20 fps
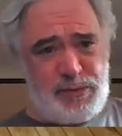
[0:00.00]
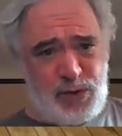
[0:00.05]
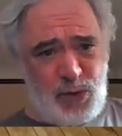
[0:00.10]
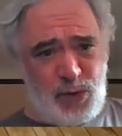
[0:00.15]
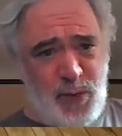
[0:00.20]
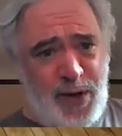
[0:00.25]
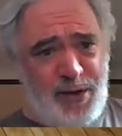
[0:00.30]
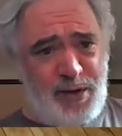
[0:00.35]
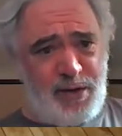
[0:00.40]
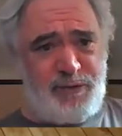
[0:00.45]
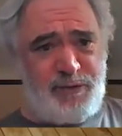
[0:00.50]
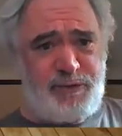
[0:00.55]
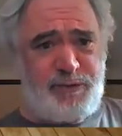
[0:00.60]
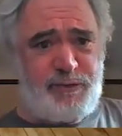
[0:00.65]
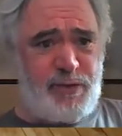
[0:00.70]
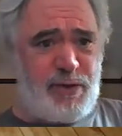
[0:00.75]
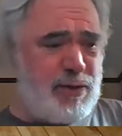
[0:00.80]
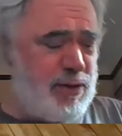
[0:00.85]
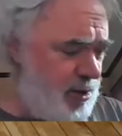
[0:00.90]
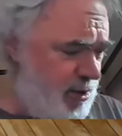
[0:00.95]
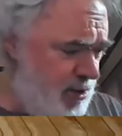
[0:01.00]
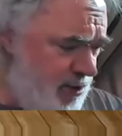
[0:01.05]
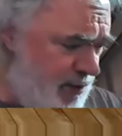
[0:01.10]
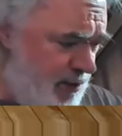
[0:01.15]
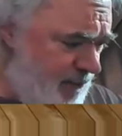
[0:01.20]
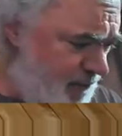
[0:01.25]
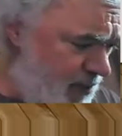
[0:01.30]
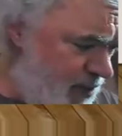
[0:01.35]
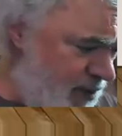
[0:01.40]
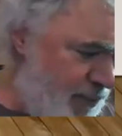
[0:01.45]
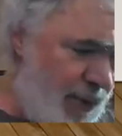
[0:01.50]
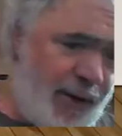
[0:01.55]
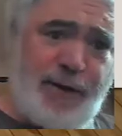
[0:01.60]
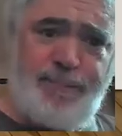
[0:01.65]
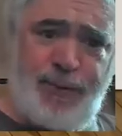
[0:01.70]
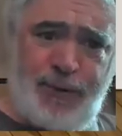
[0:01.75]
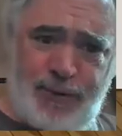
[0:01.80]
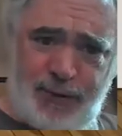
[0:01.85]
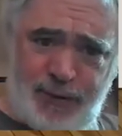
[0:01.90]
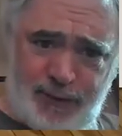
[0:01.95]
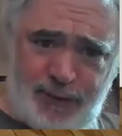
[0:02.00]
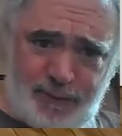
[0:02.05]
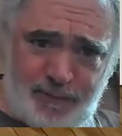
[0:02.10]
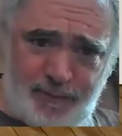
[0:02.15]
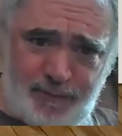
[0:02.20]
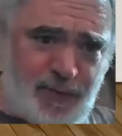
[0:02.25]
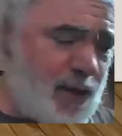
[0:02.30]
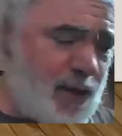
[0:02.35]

horrendous, in my opinion.